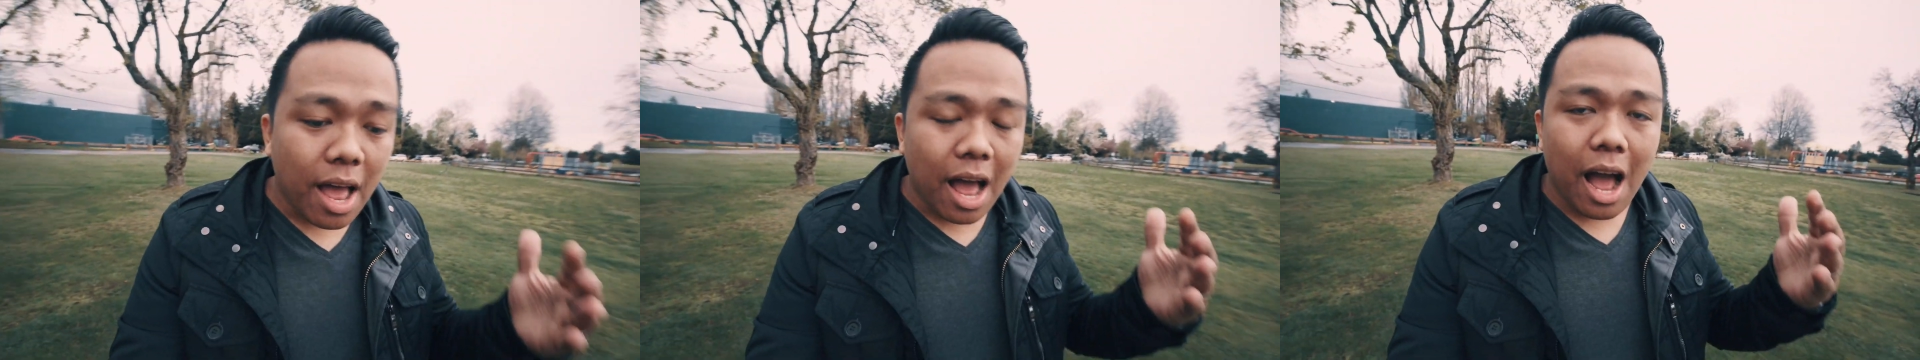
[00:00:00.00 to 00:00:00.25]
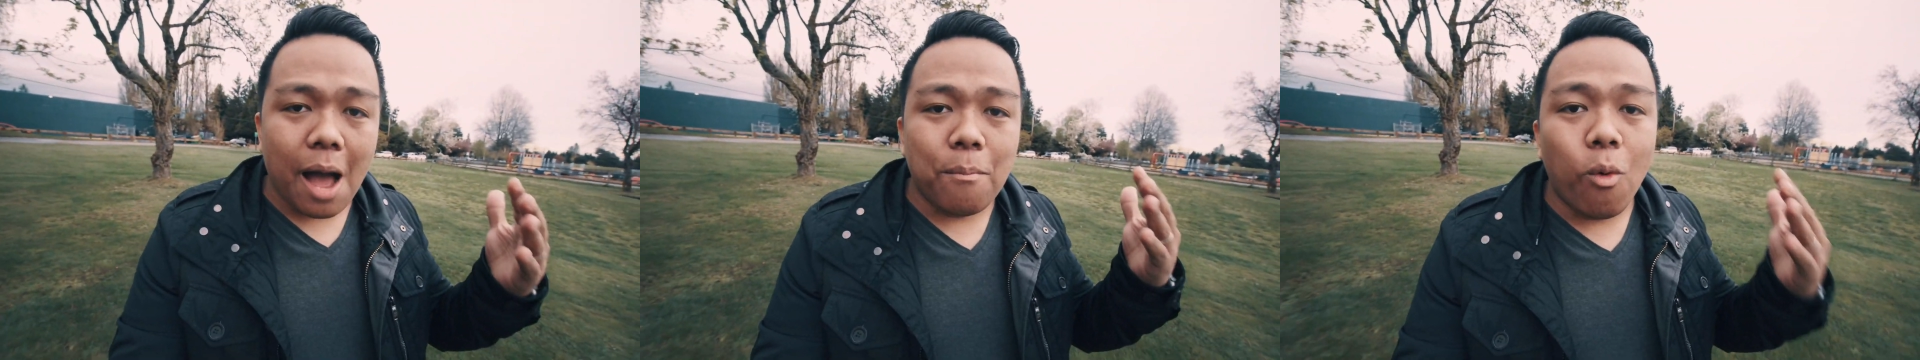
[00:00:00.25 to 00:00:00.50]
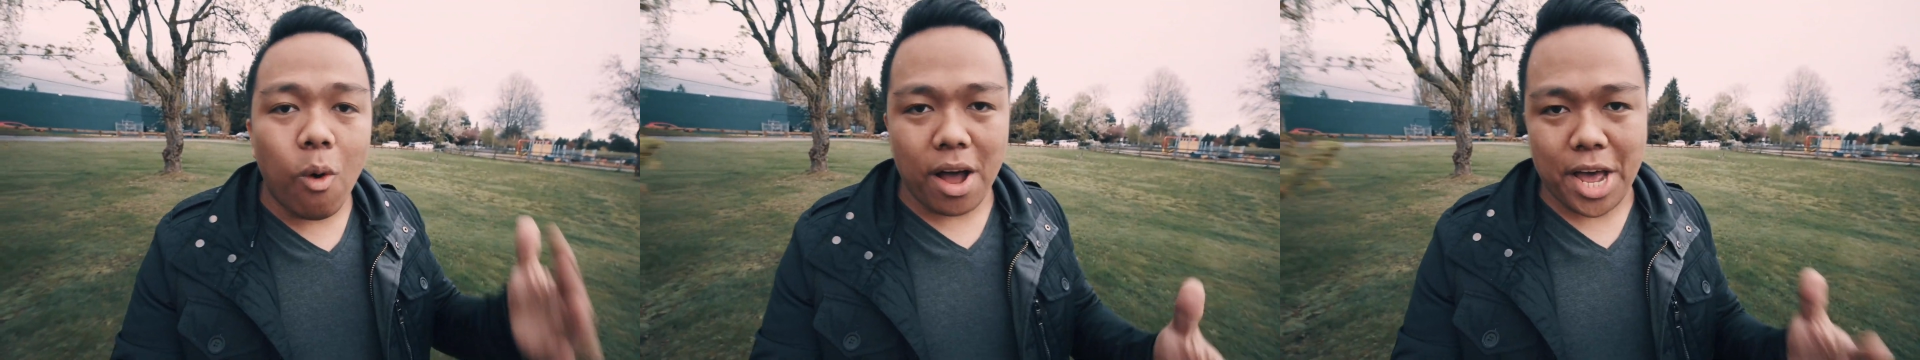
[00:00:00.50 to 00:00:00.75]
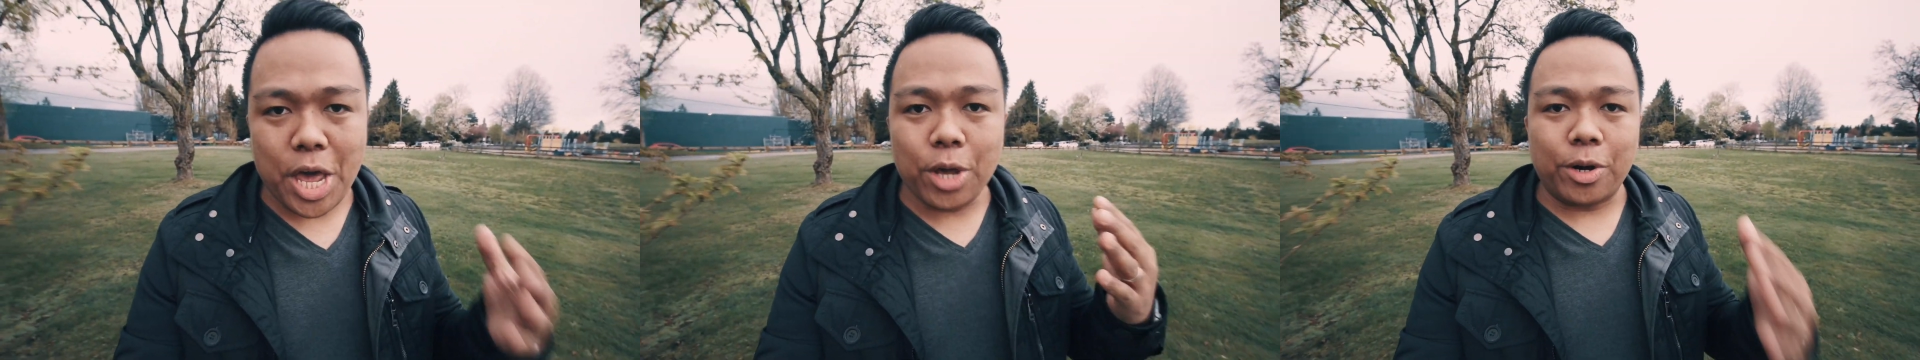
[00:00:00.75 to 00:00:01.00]

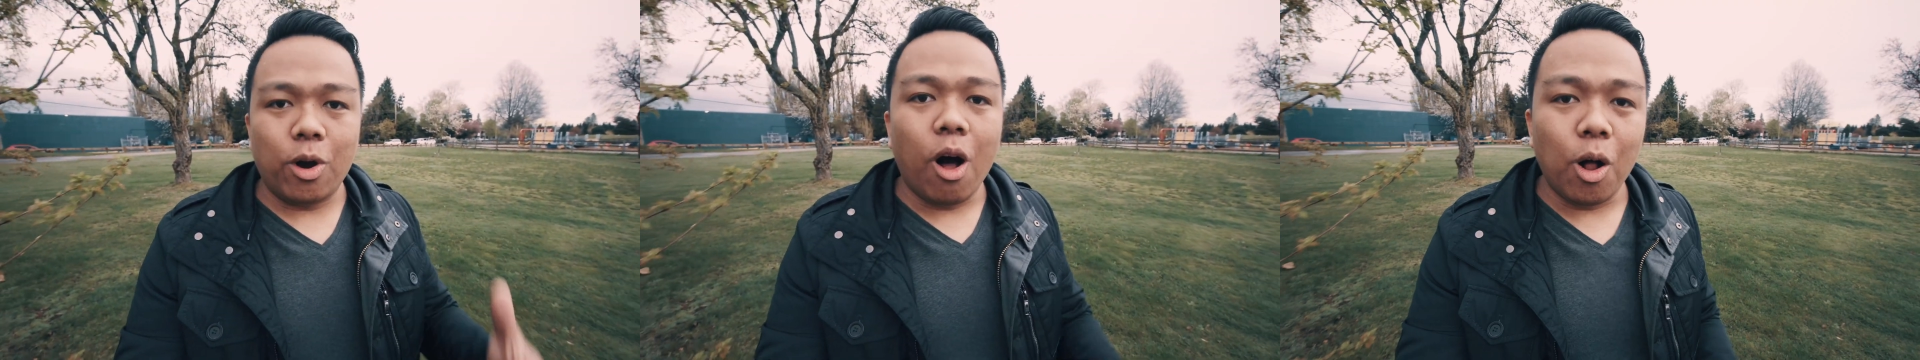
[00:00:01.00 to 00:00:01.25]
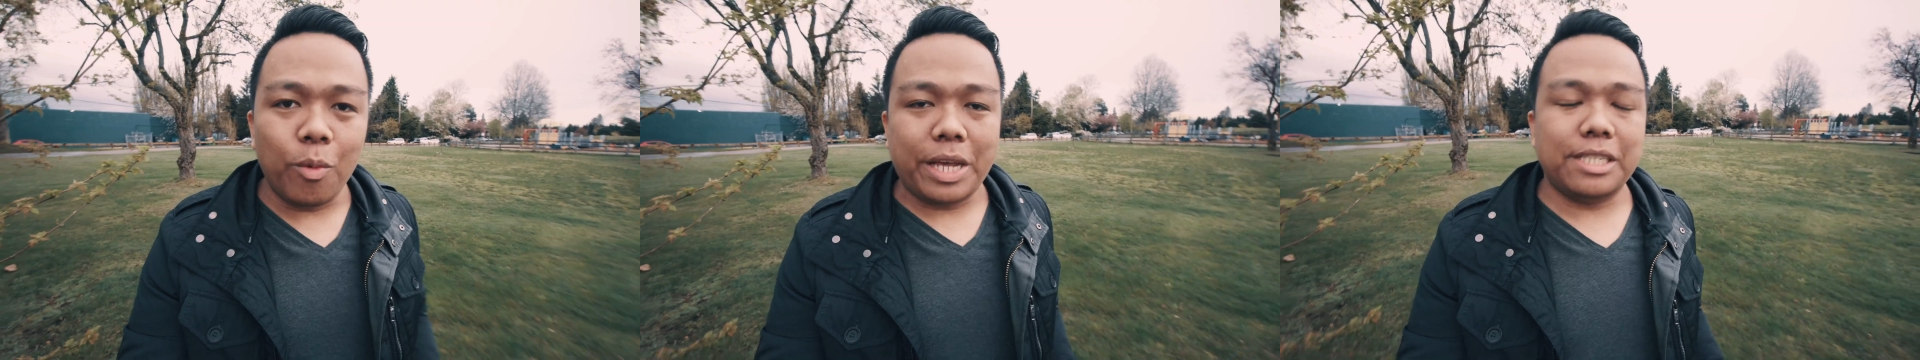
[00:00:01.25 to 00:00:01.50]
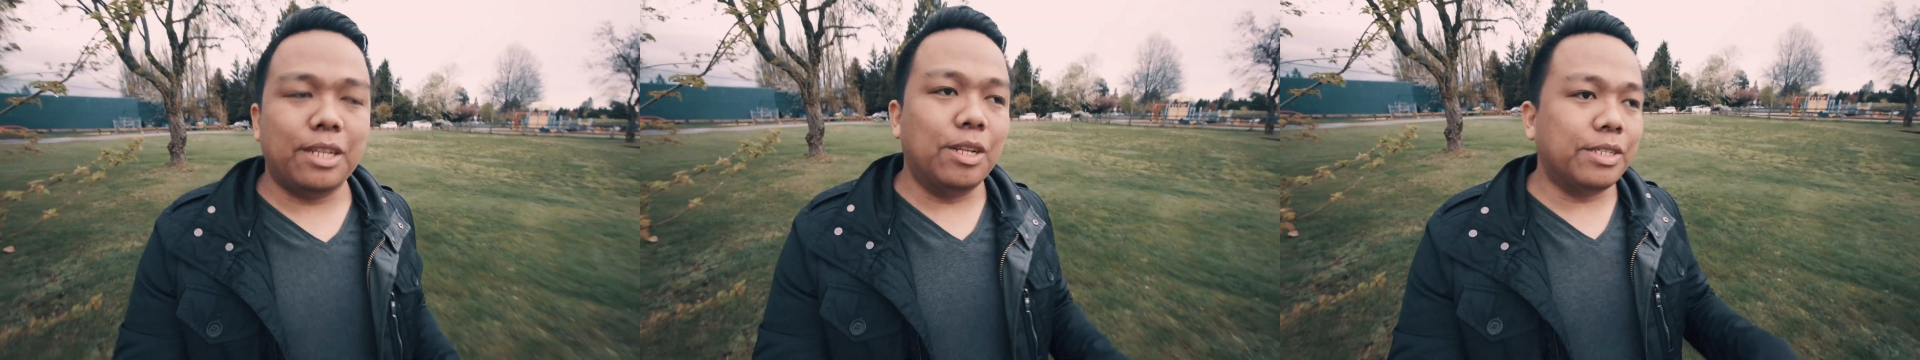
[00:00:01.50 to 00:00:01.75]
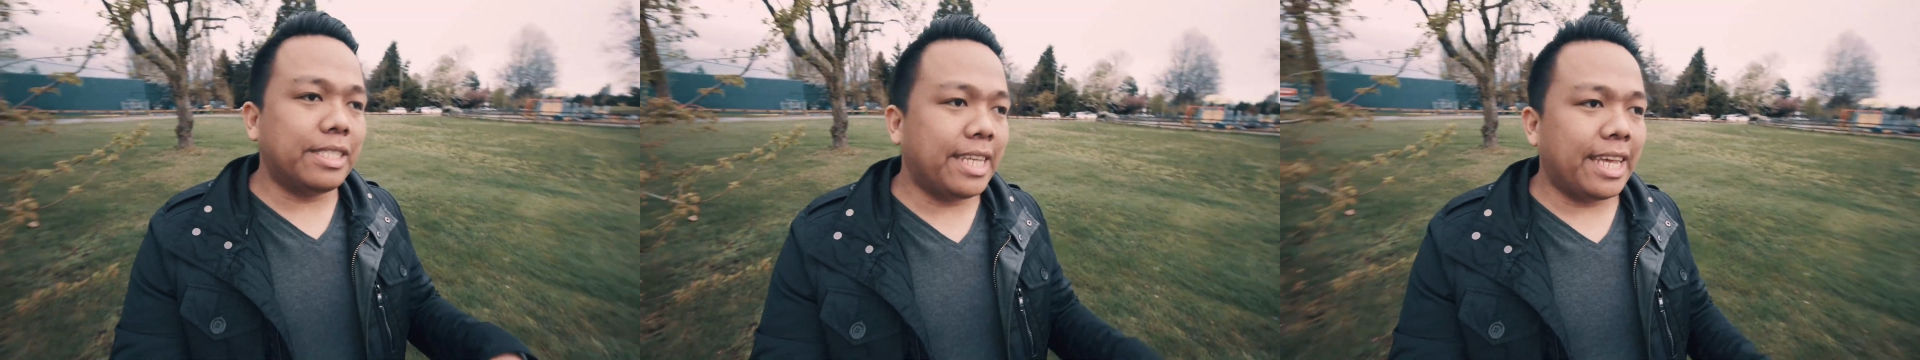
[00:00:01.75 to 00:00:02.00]
why you're always
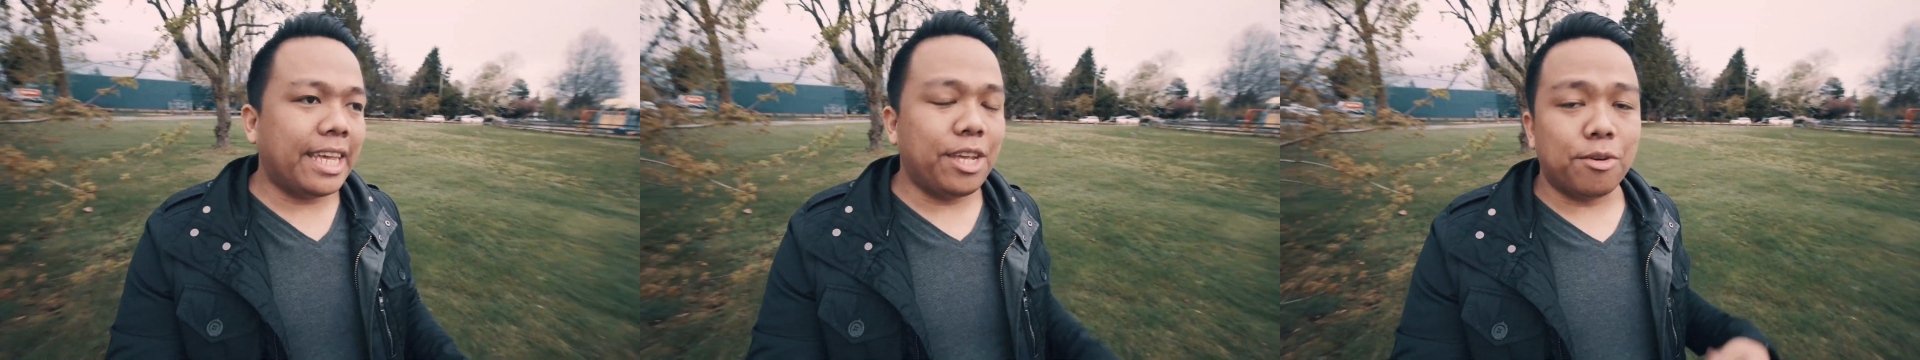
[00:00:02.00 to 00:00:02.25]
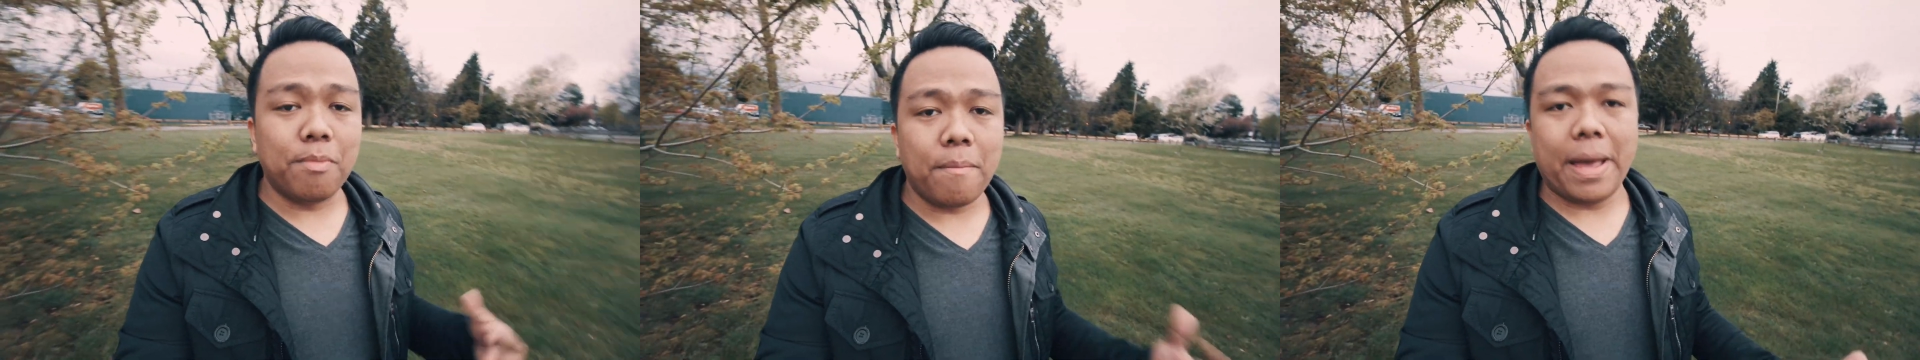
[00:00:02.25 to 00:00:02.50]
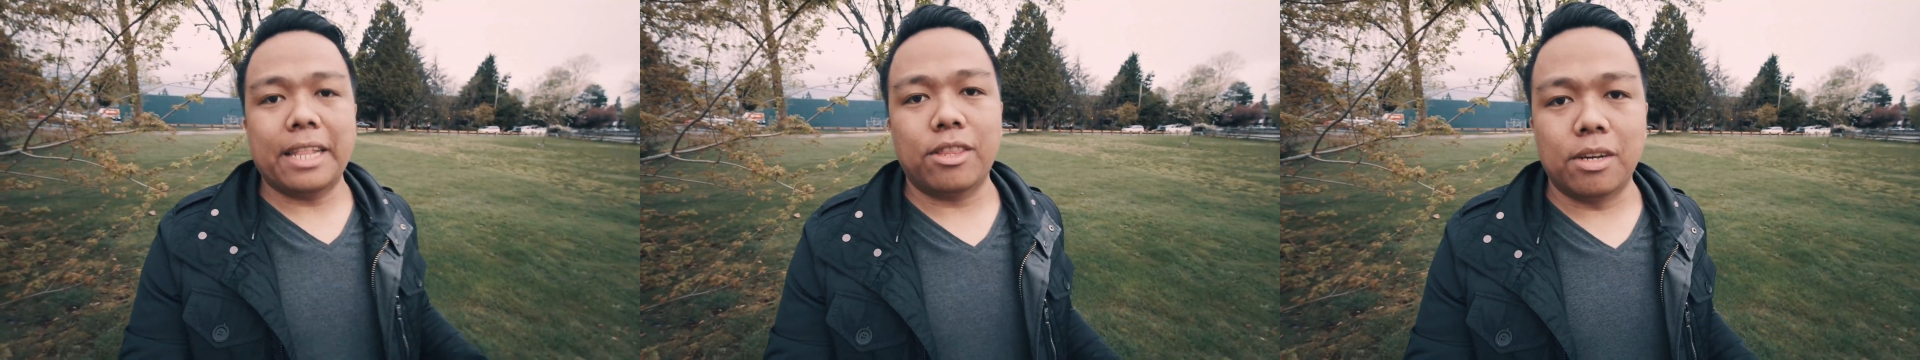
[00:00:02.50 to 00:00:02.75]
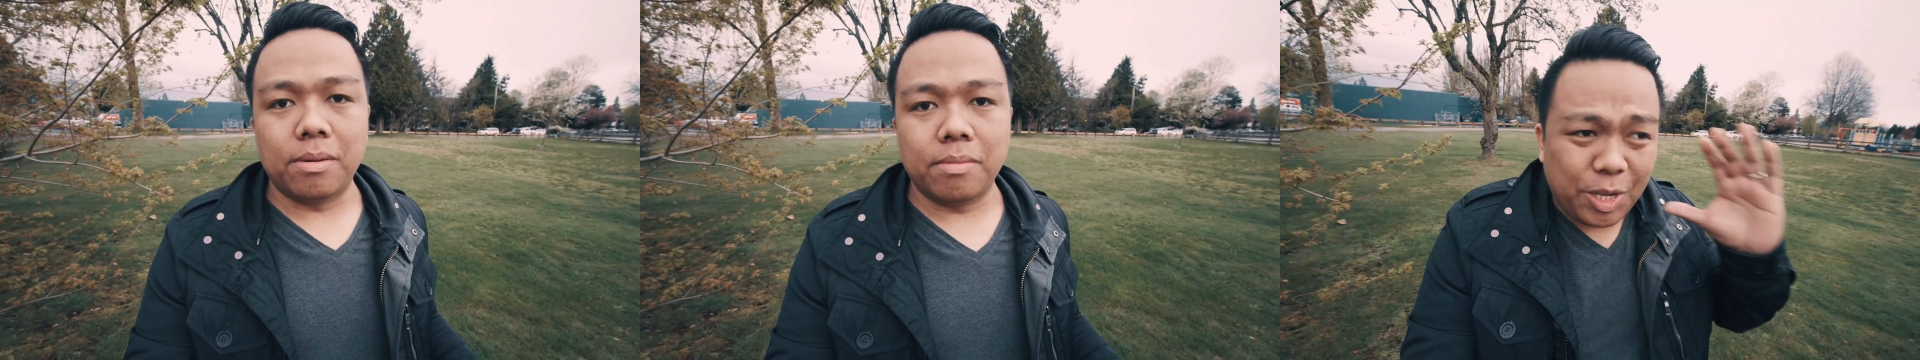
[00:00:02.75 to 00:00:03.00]
losing your momentum.